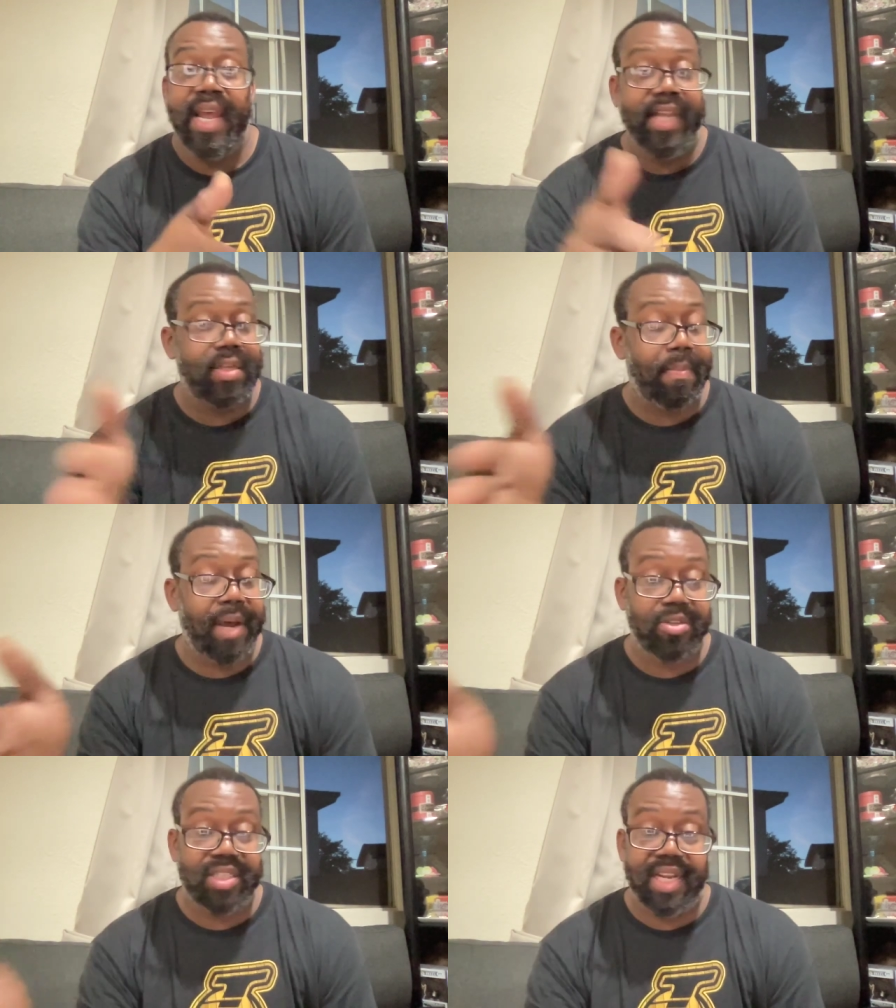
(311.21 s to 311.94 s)
It's
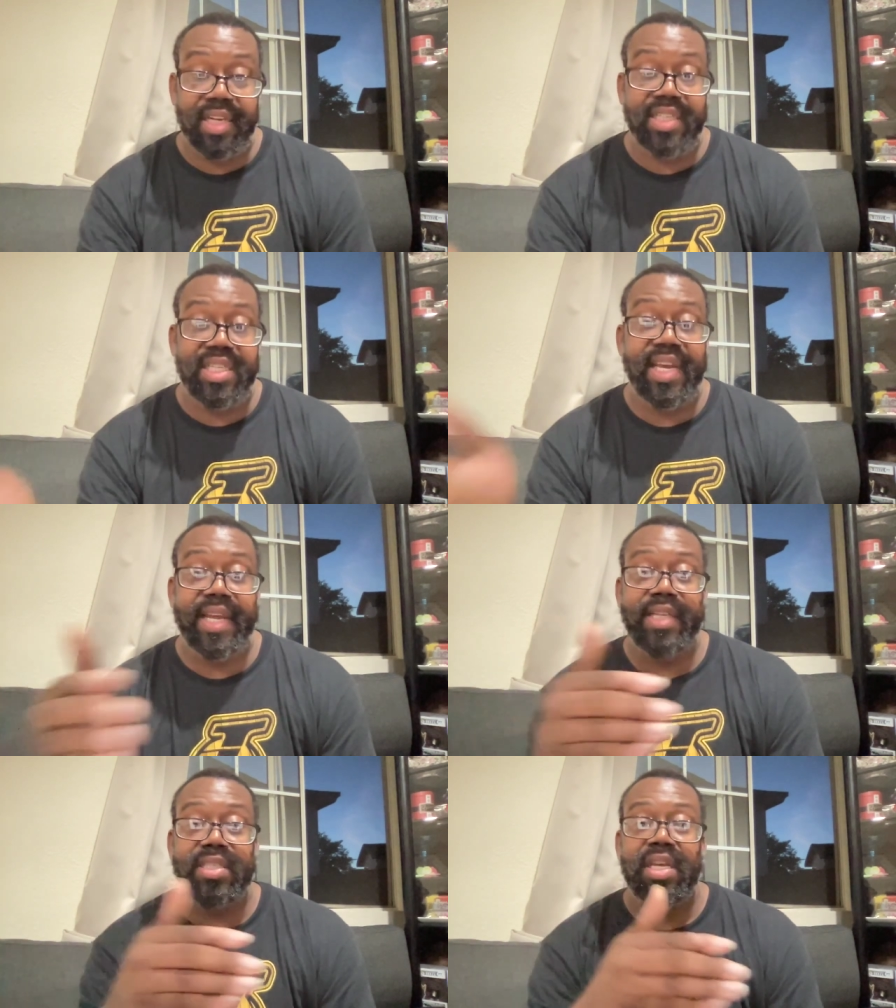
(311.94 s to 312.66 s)
about selling
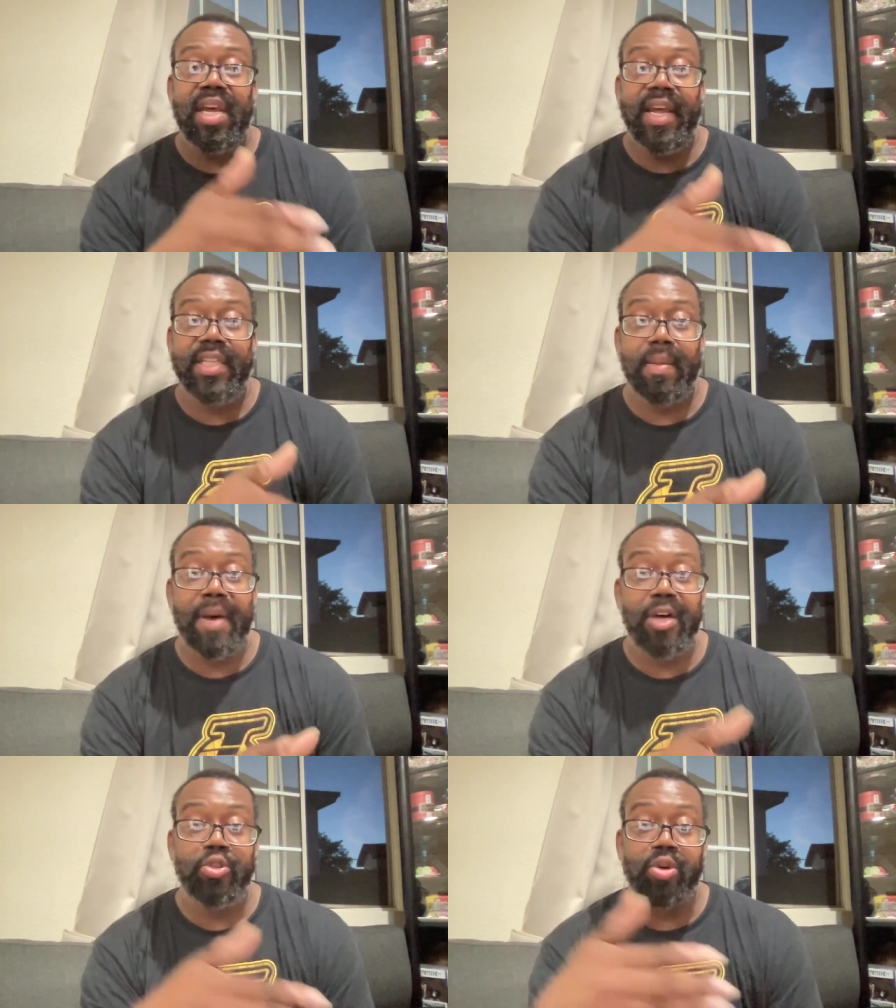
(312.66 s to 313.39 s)
tickets. It's
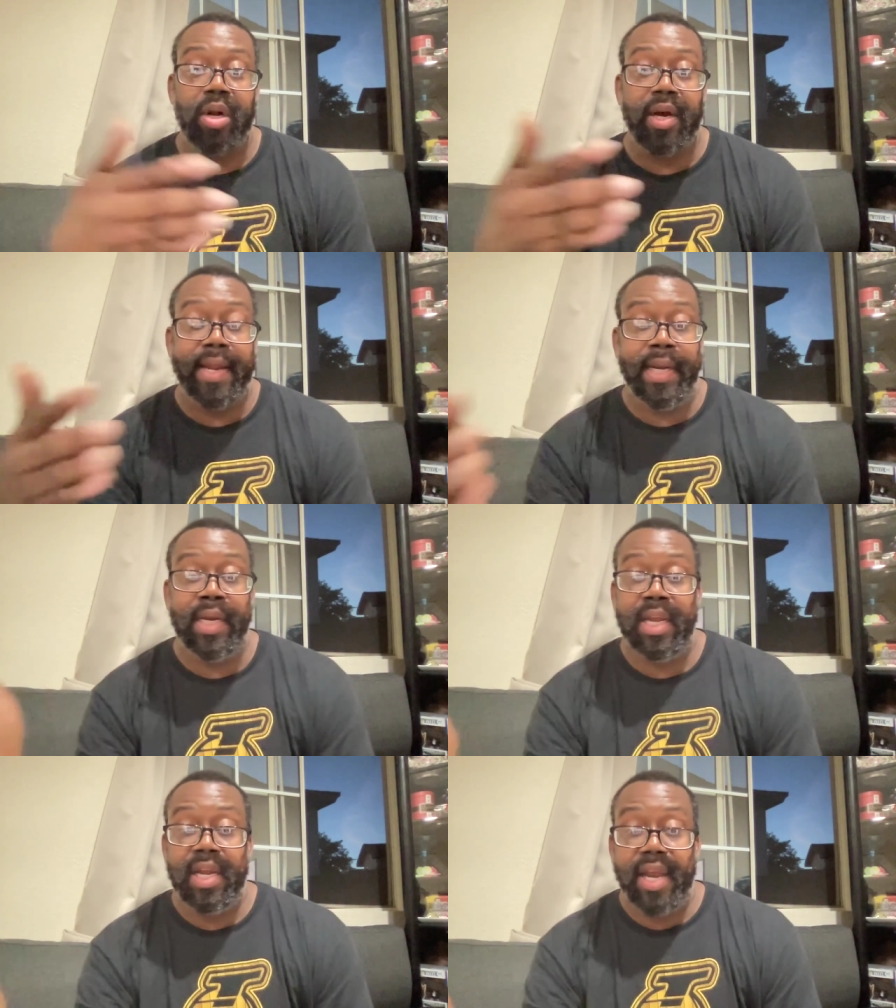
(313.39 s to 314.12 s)
about drawing
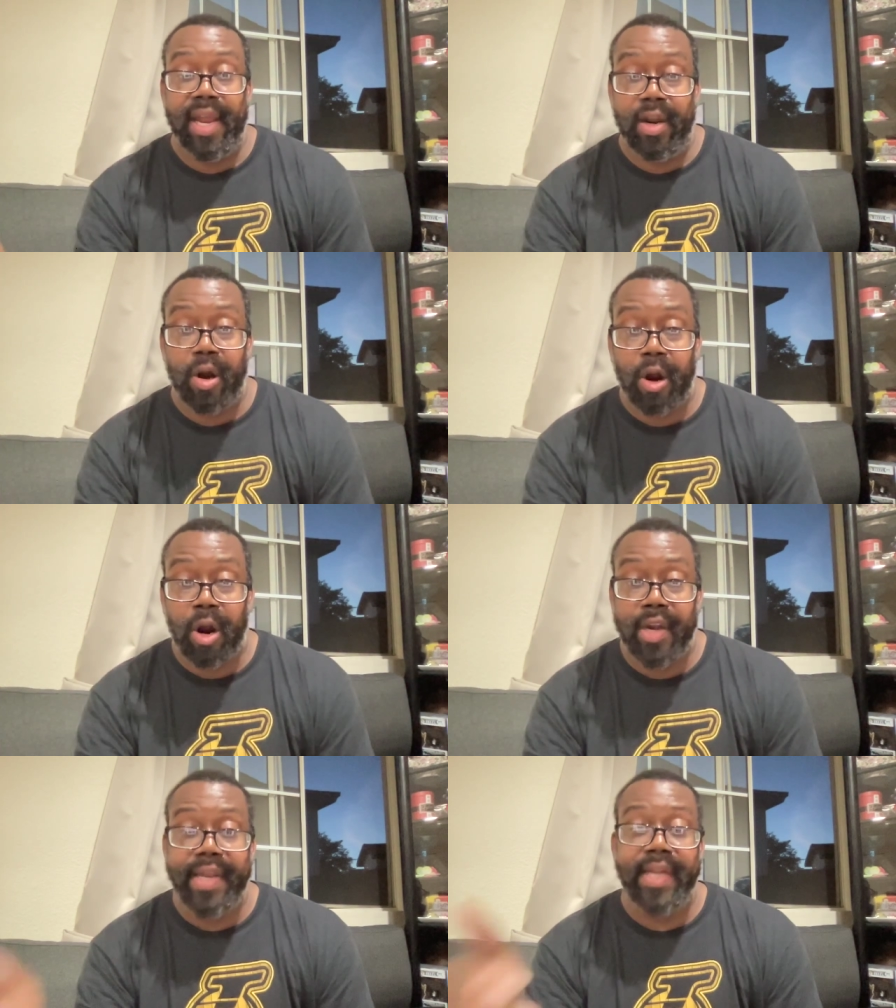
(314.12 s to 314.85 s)
an
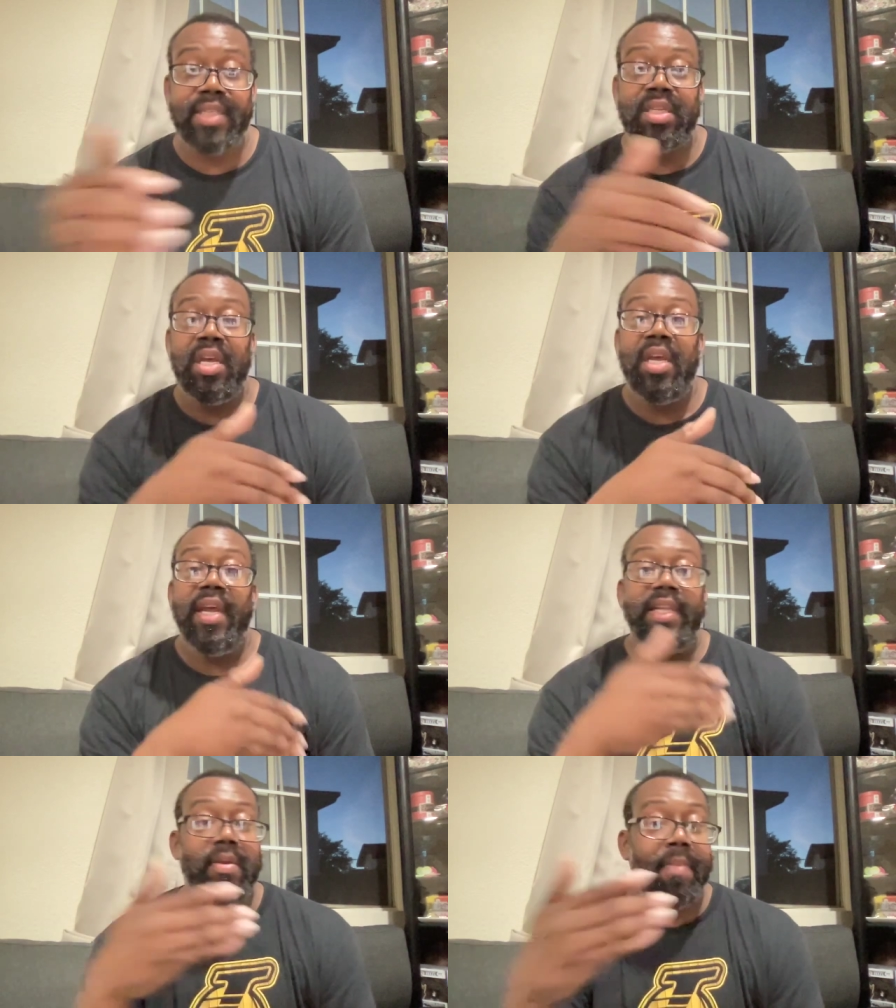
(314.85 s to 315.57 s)
audience.
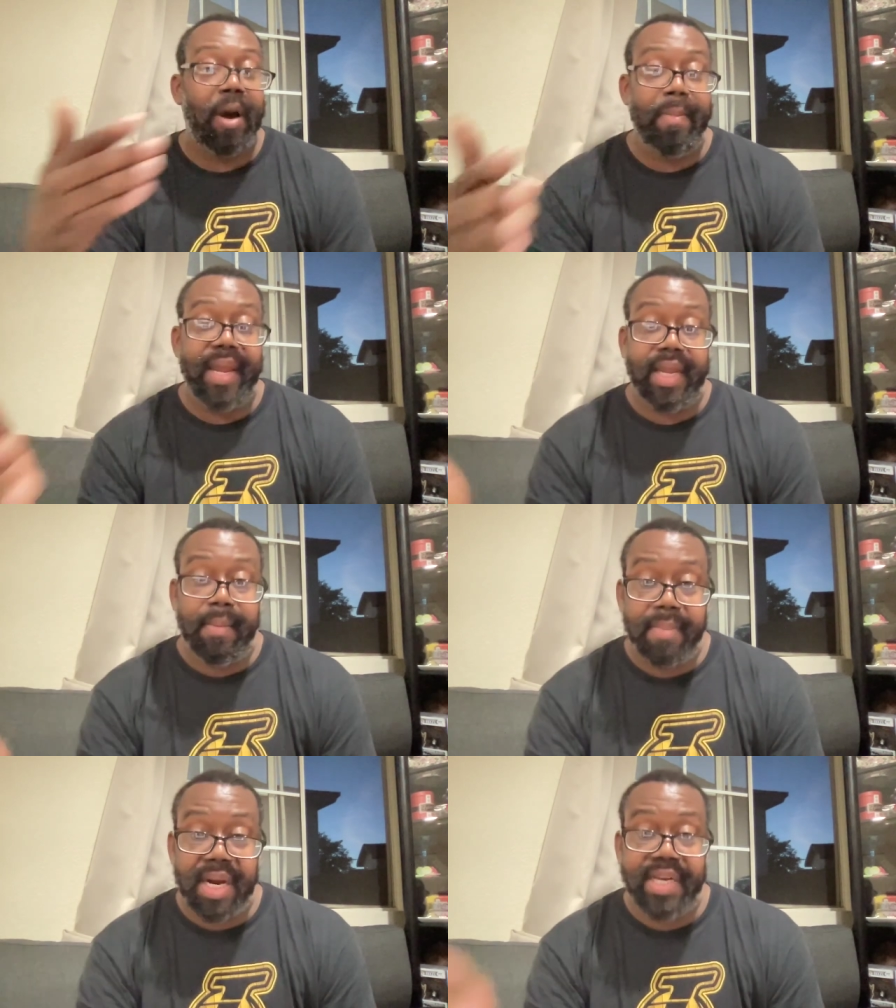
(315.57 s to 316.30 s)
It's about
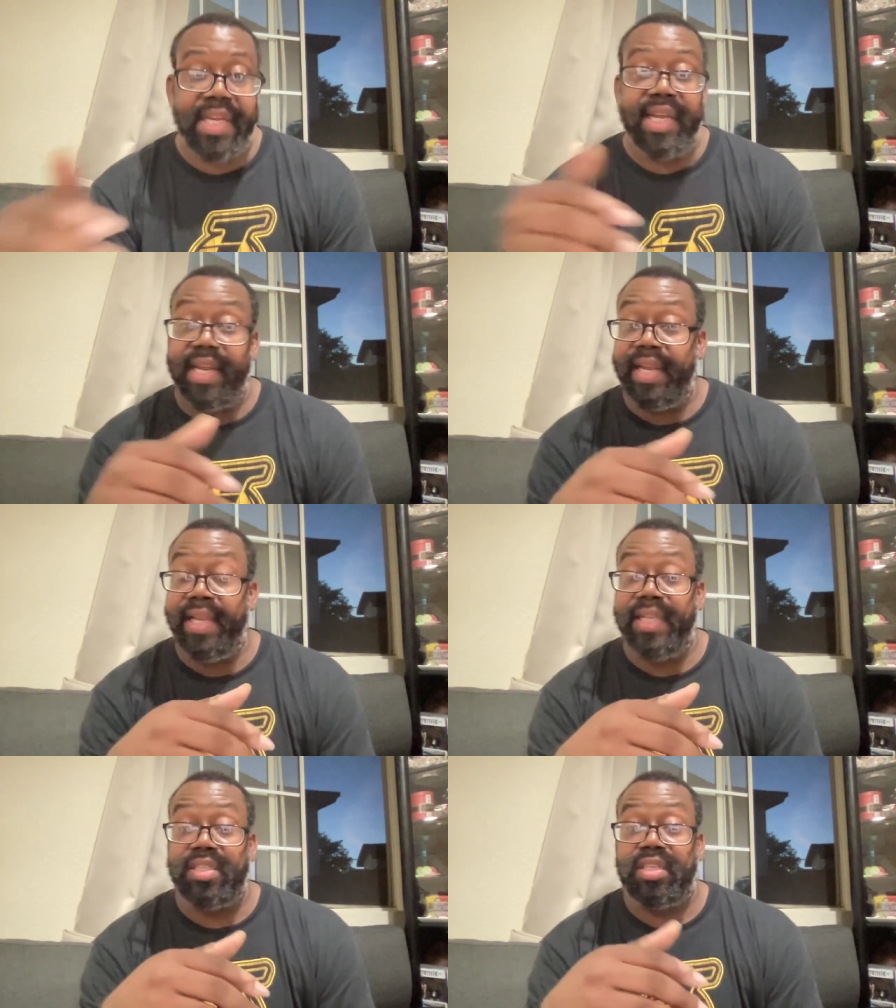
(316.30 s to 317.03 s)
making money.
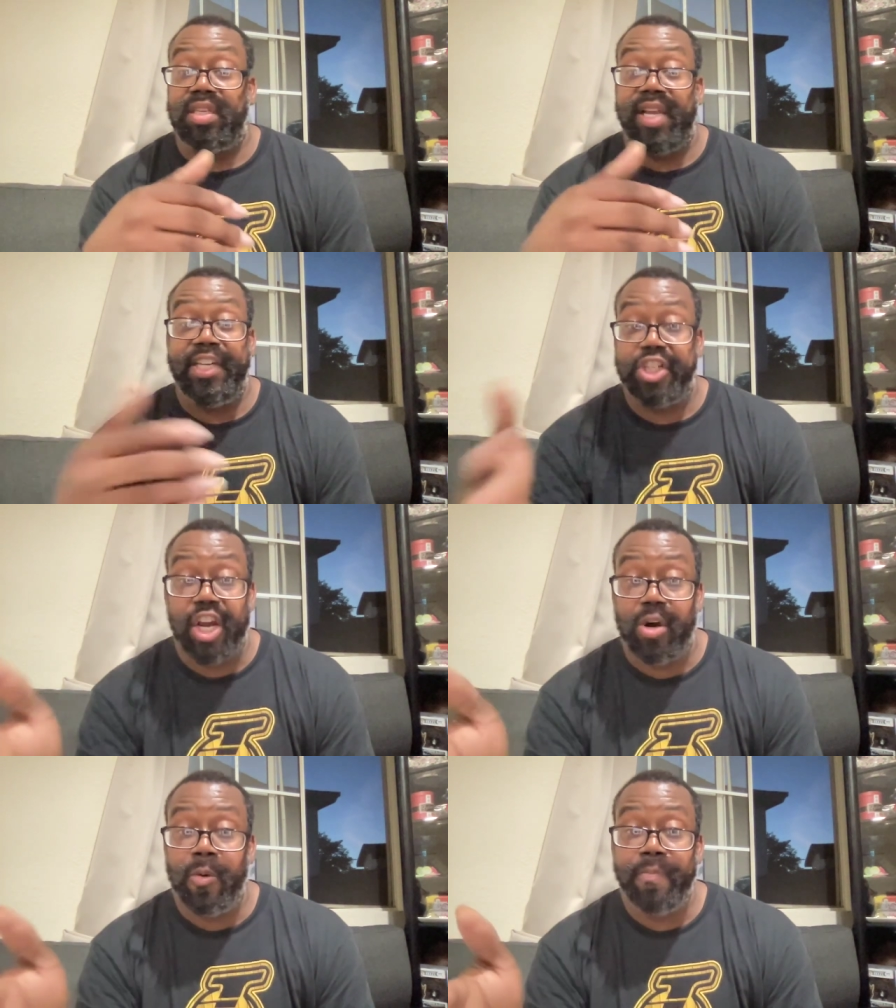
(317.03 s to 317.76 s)
It's a
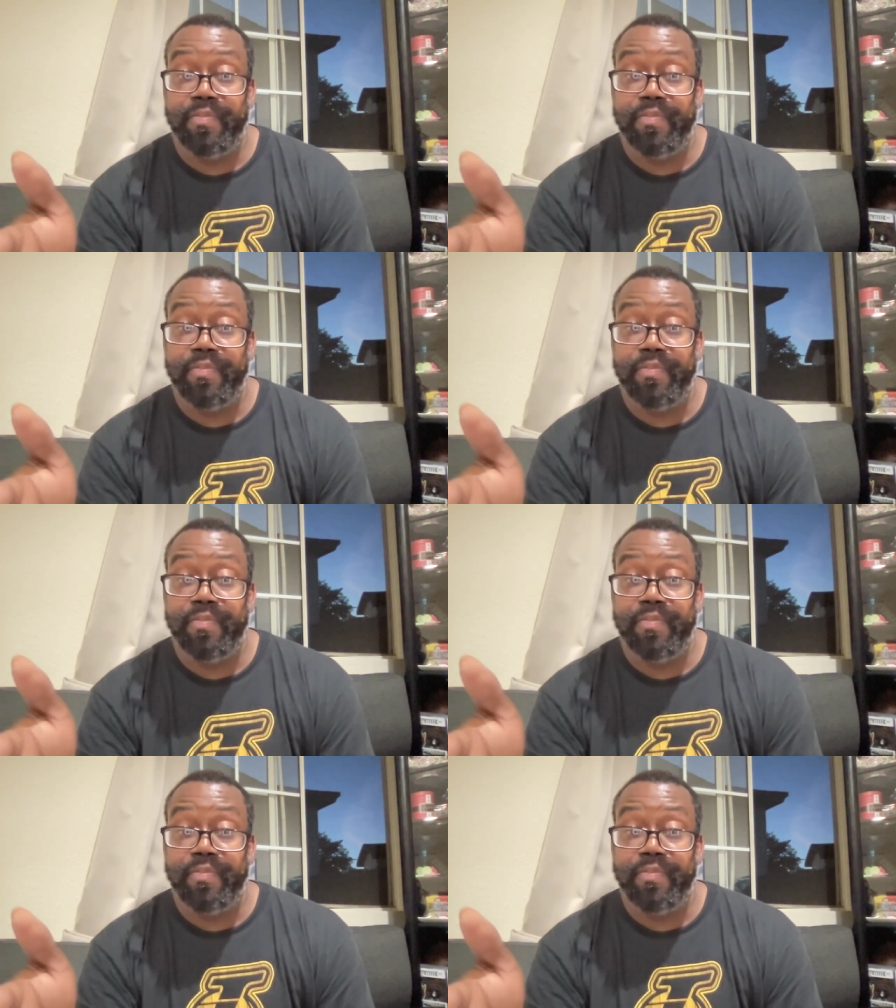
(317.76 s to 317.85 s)
show.